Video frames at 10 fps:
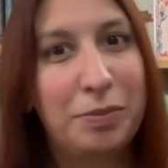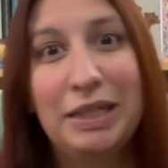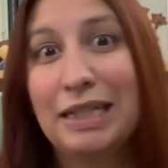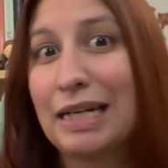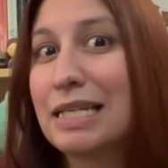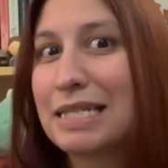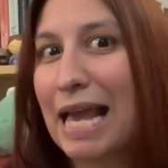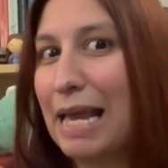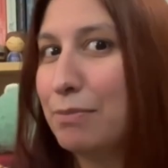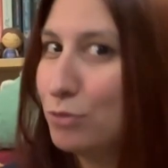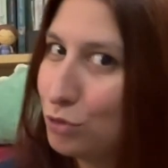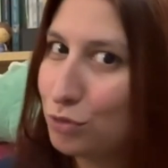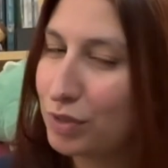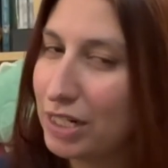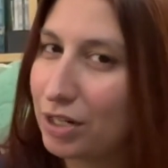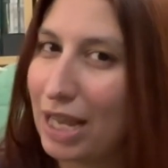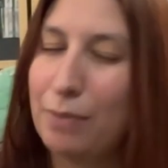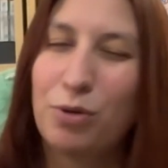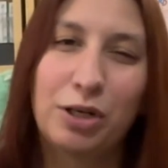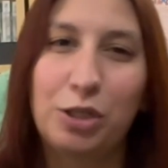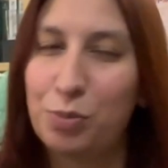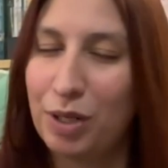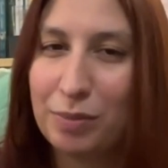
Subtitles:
being that it is a mood reader game board and you pretty